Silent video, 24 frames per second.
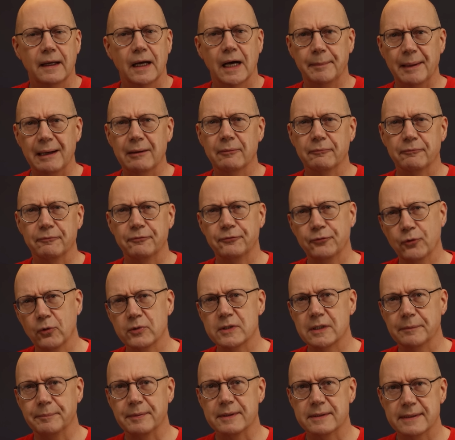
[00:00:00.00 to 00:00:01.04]
About
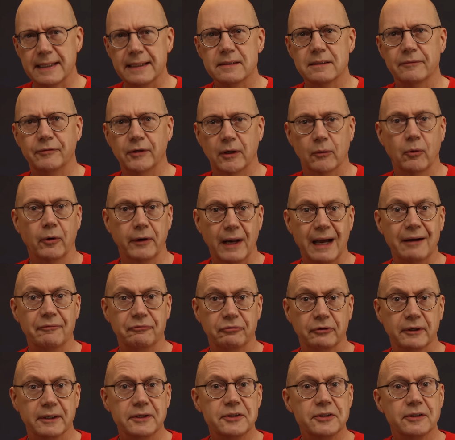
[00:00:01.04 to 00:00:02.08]
40% of you on
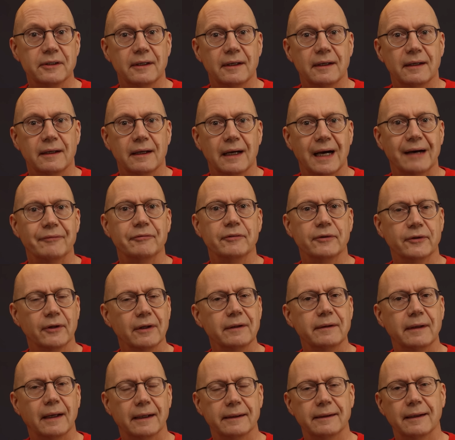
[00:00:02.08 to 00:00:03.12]
average haven't
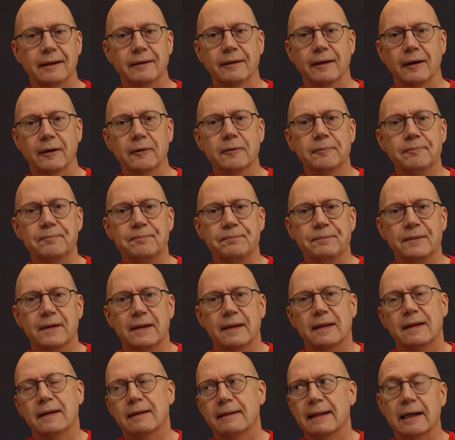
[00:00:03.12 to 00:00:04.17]
done that yet though.
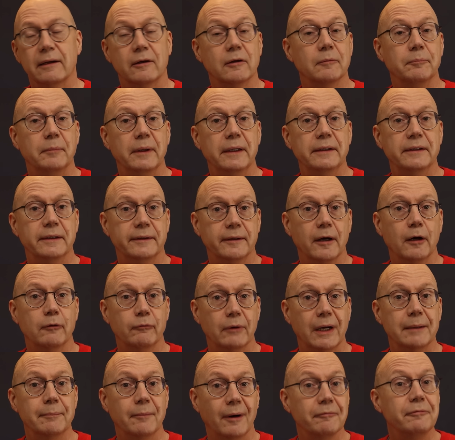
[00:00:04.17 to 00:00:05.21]
That could mean you don't
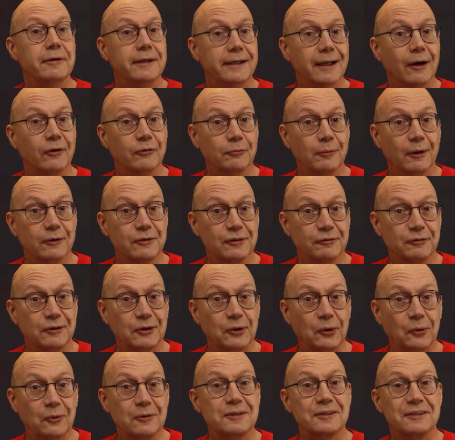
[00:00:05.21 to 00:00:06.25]
rate my videos much, of
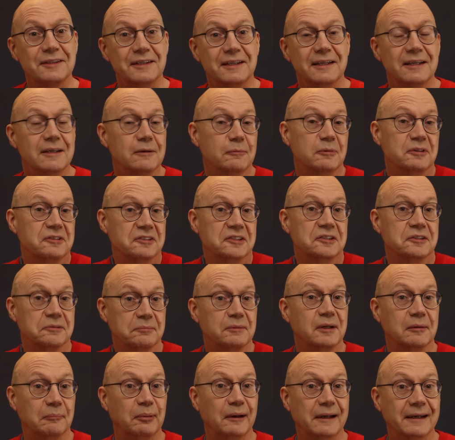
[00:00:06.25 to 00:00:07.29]
course, which is
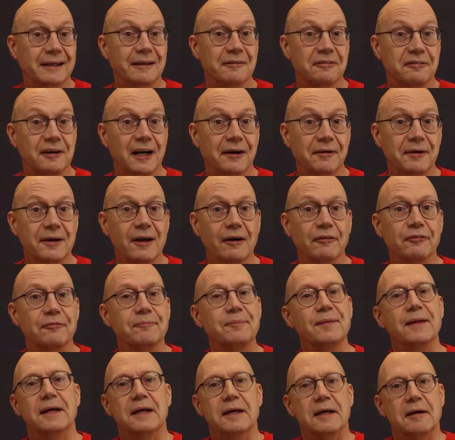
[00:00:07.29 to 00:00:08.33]
completely fair enough.
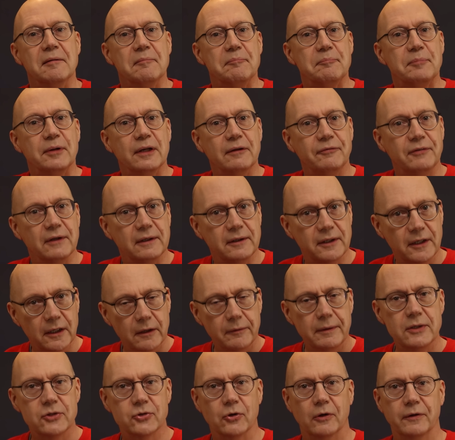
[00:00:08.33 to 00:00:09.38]
But if you
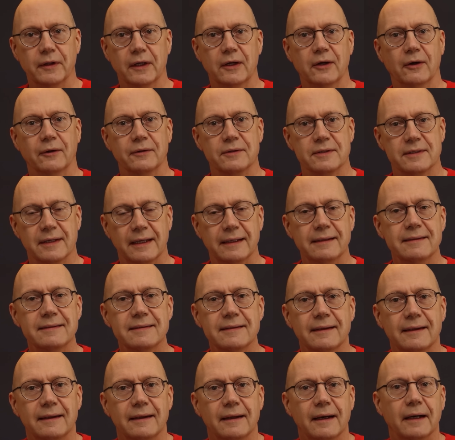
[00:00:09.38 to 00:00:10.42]
do enjoy the
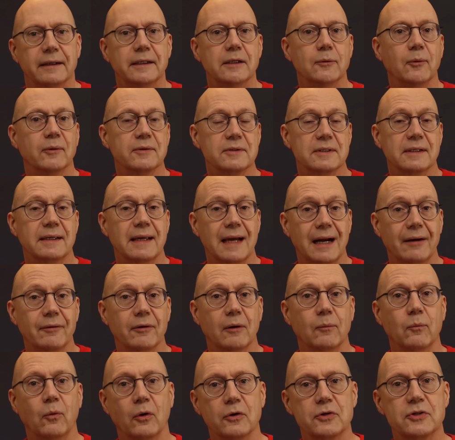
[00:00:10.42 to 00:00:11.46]
content and you want to carry
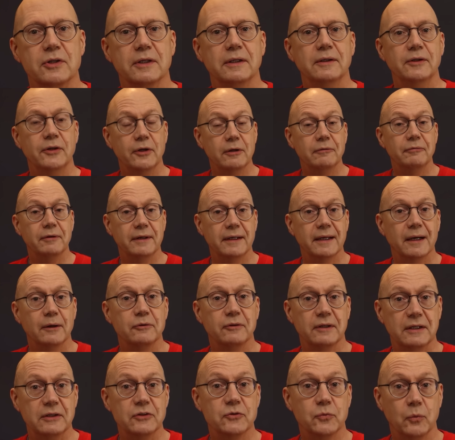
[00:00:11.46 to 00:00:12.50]
on watching new
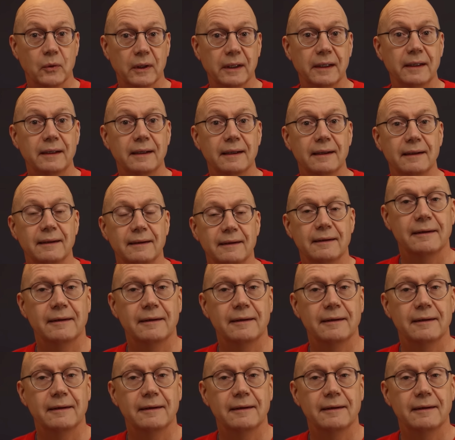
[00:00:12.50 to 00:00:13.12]
videos each week,